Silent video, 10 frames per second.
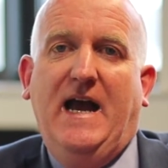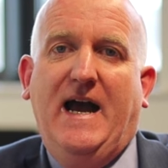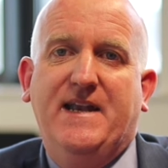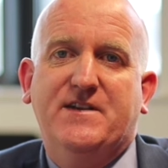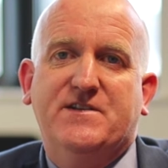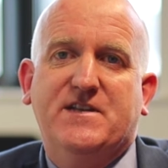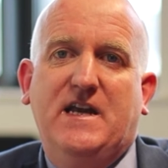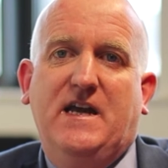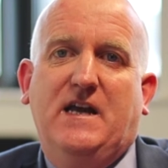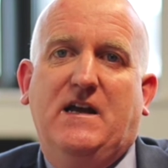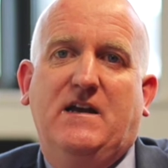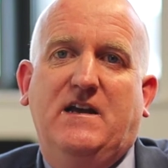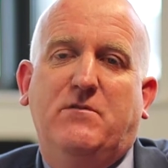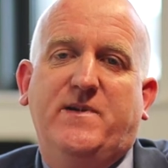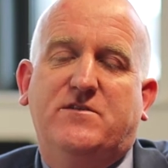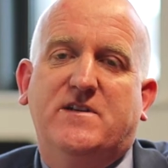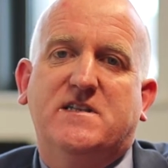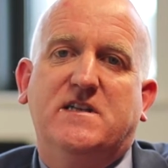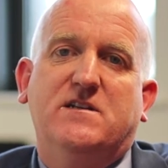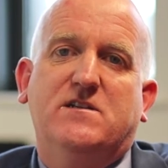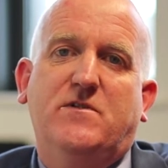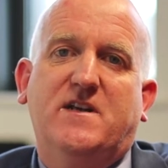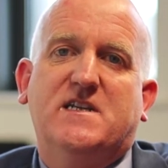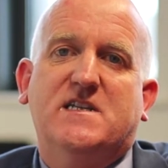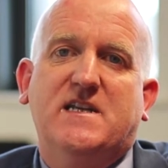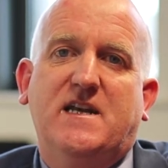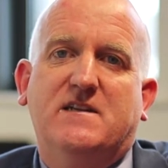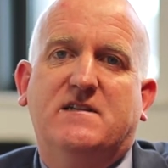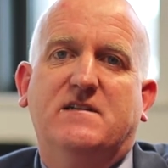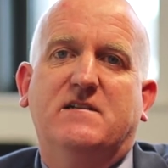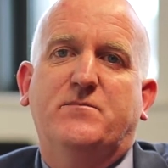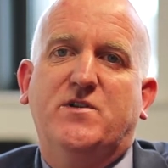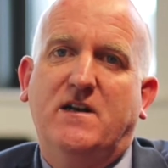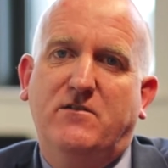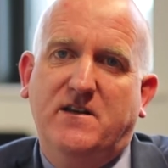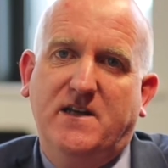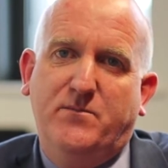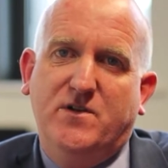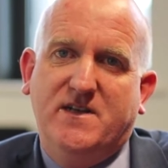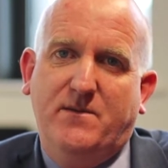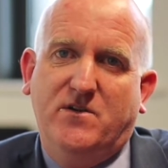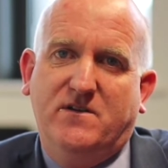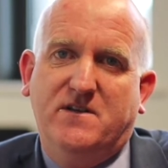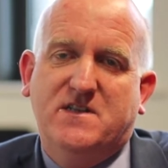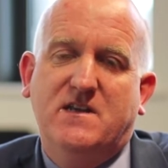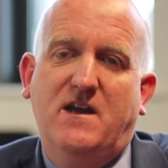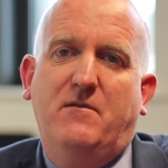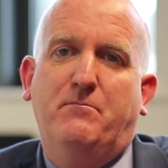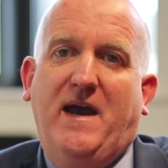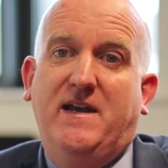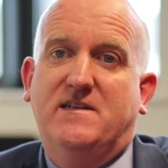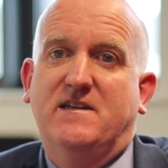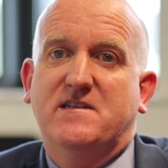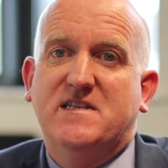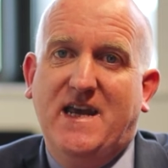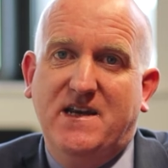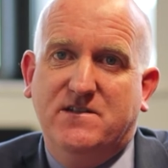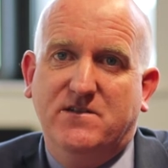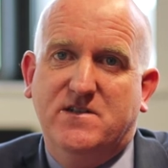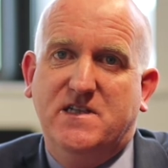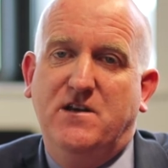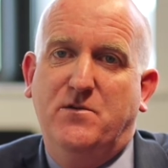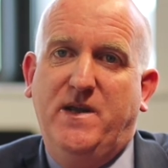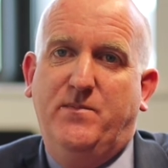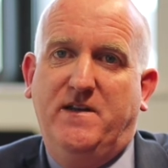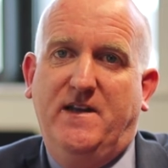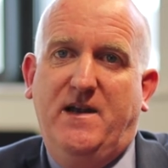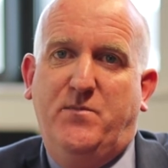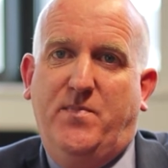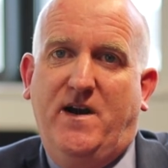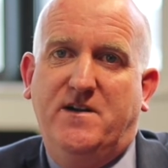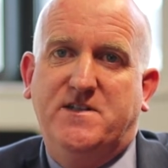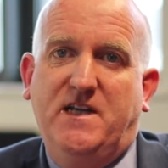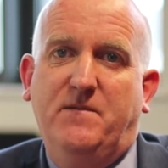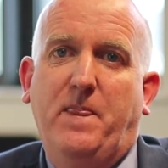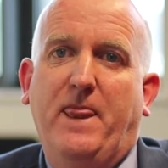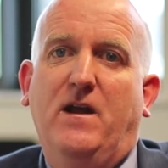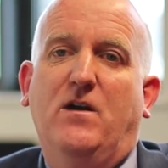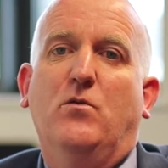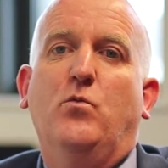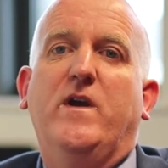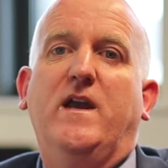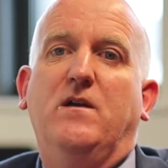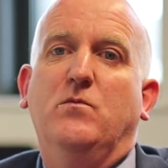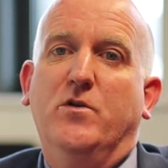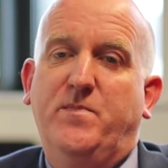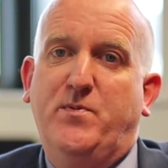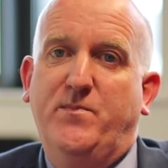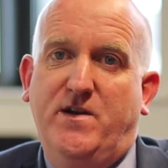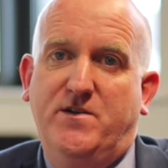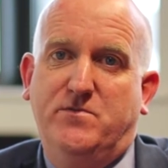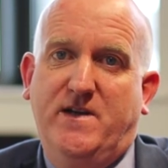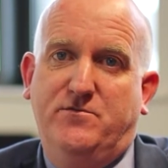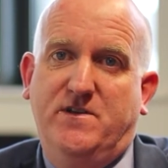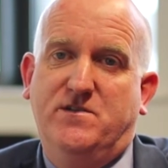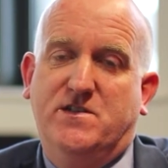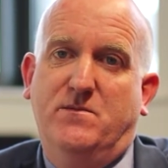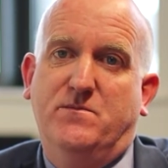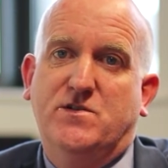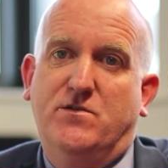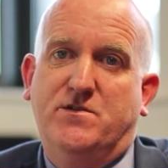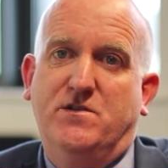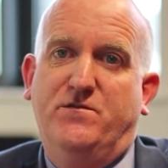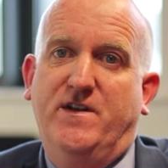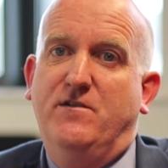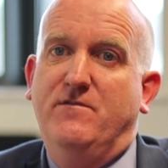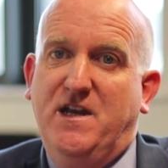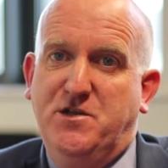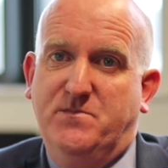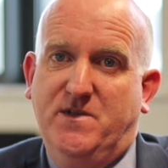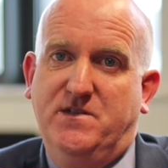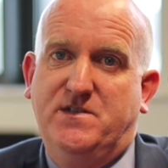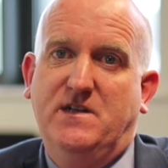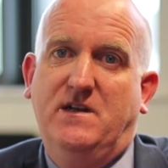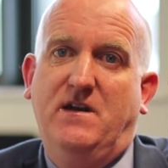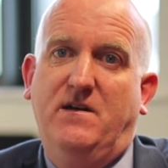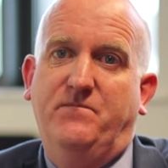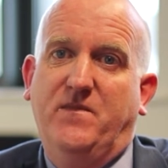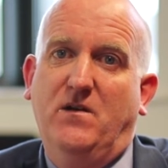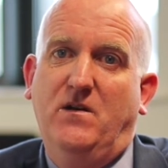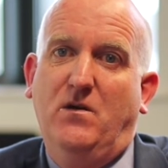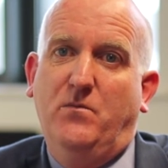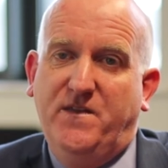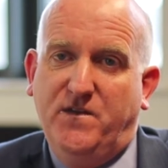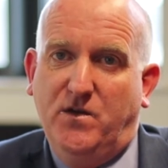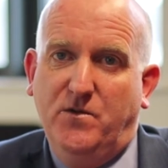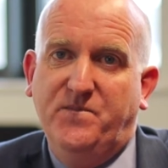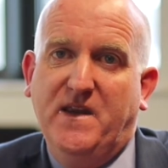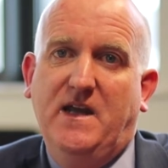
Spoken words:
And it will be interesting to what extent, particularly the Liberal Democrats, might say to senior people in the Labour Party, we would be prepared to enter into some sort of an arrangement with you,